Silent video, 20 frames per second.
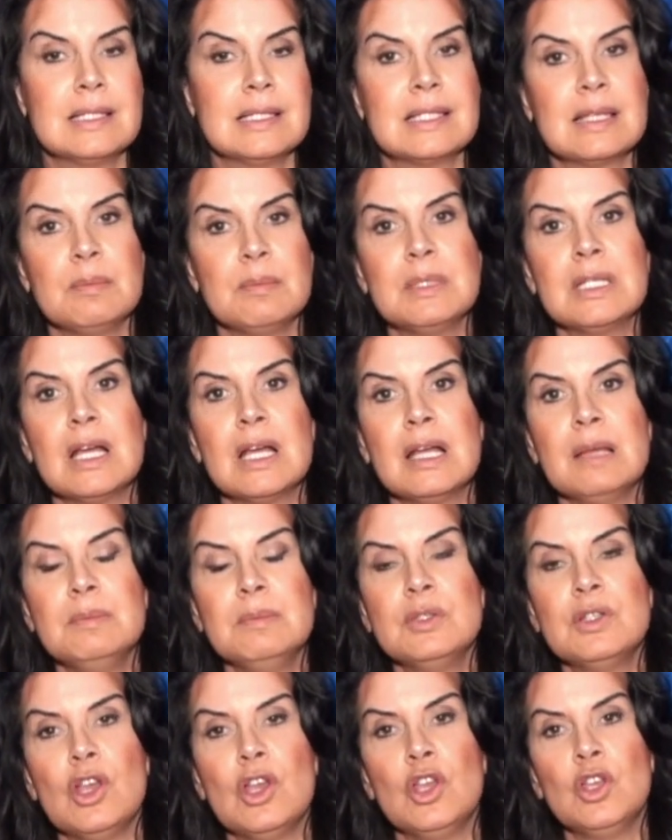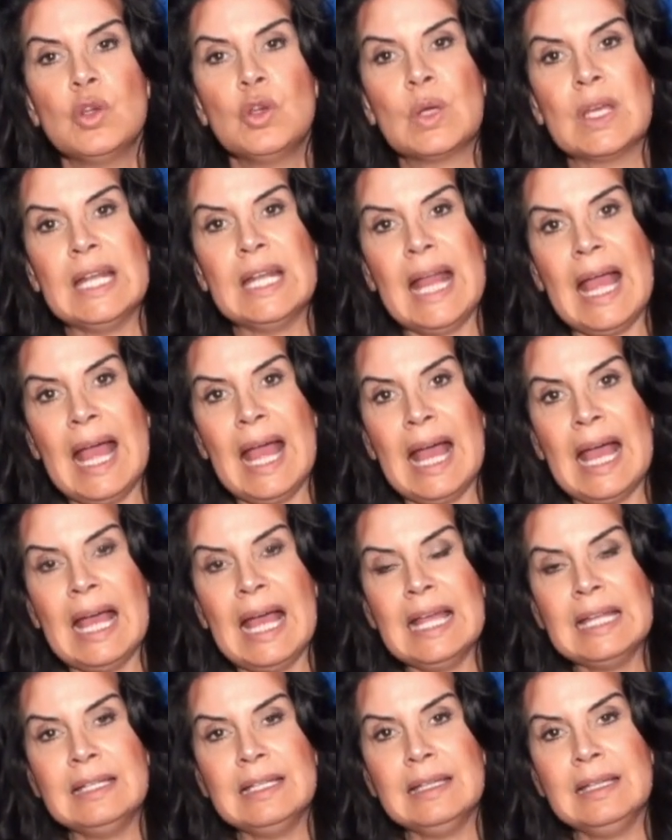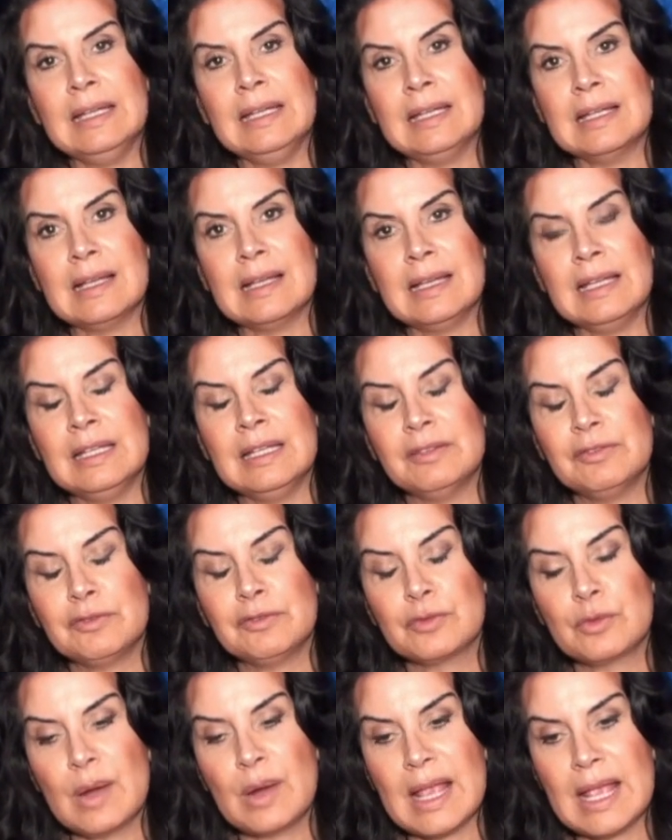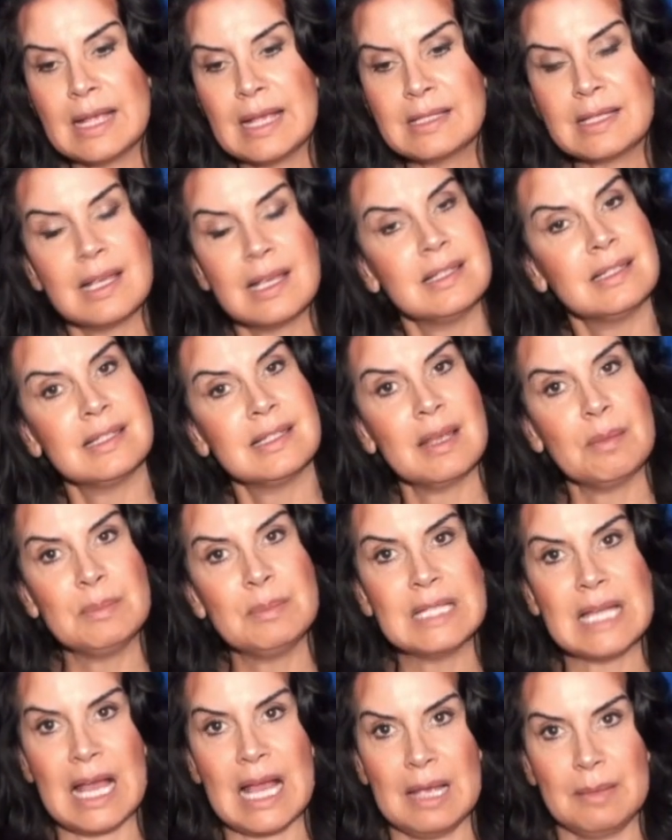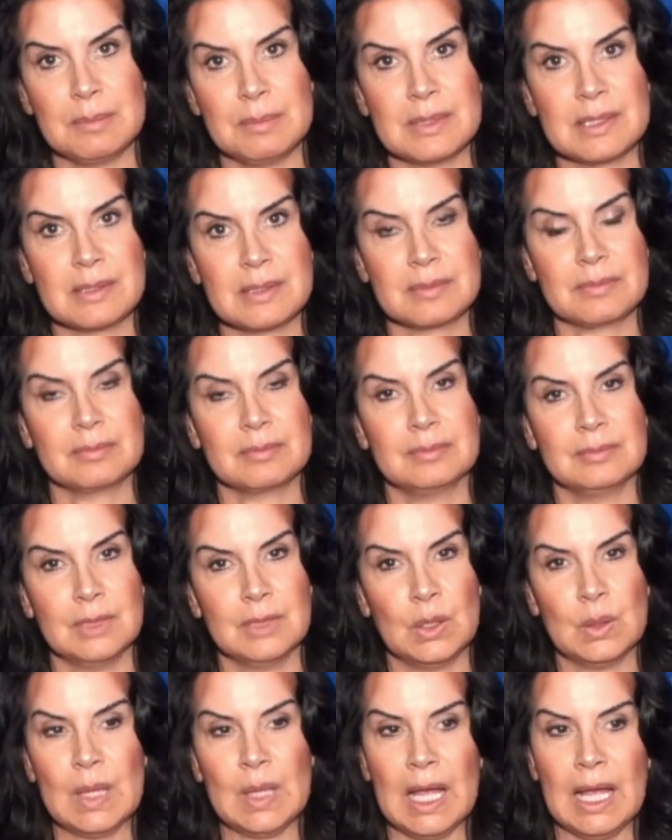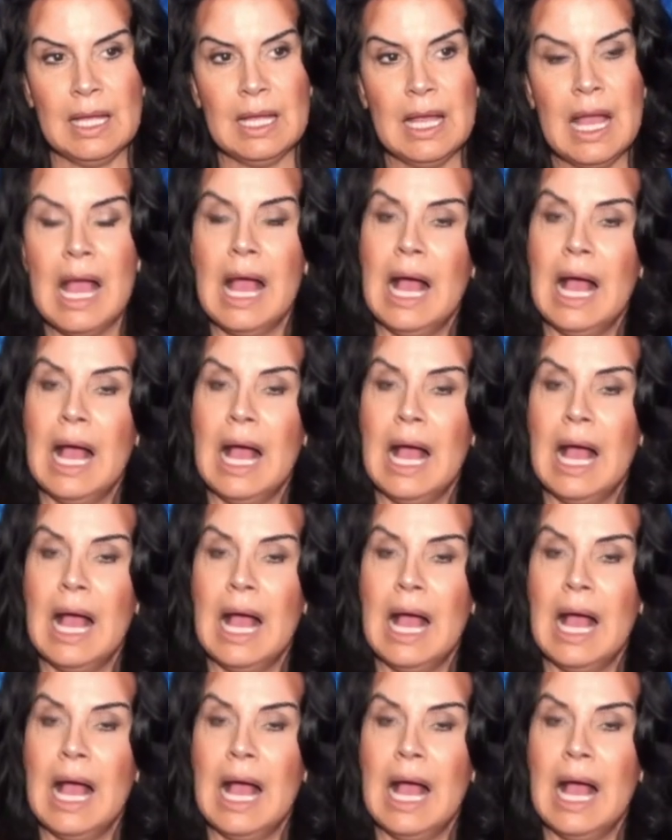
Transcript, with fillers: Sometimes you can add in a, in a phrase, sometimes, okay?